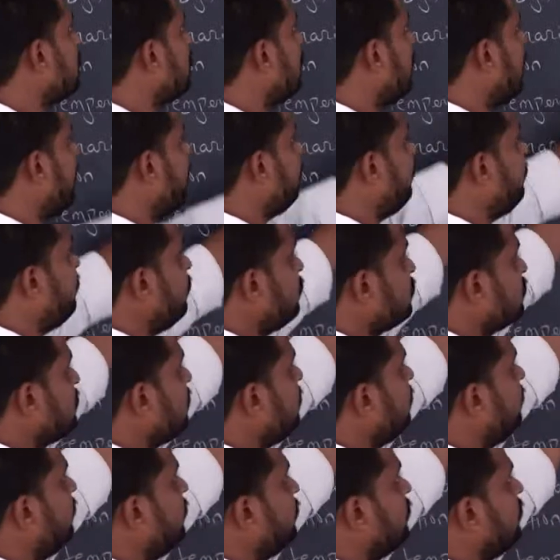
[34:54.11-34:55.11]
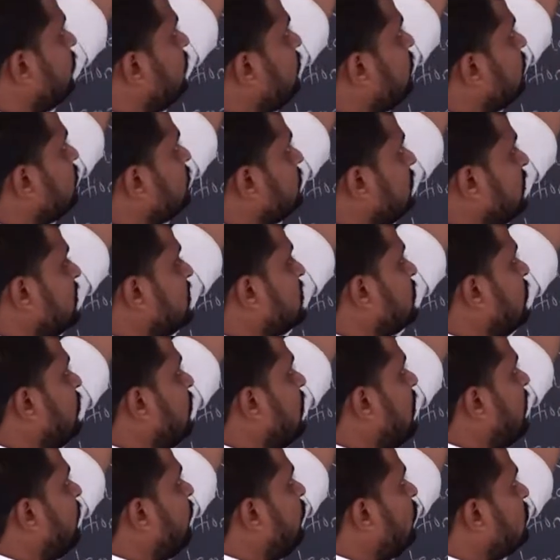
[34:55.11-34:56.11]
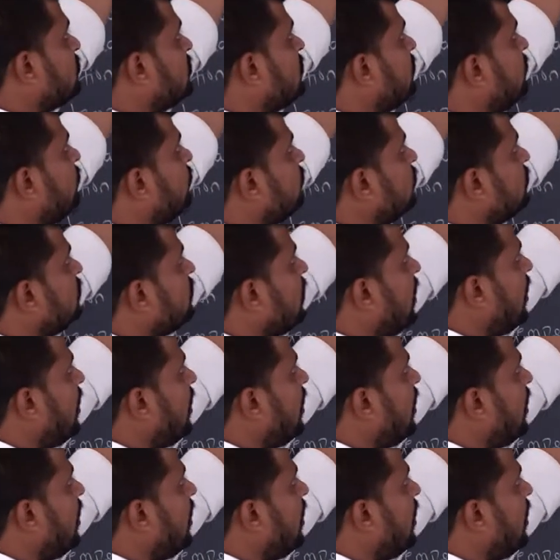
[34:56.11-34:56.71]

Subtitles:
and fossil fuel, these all are fossil fuel,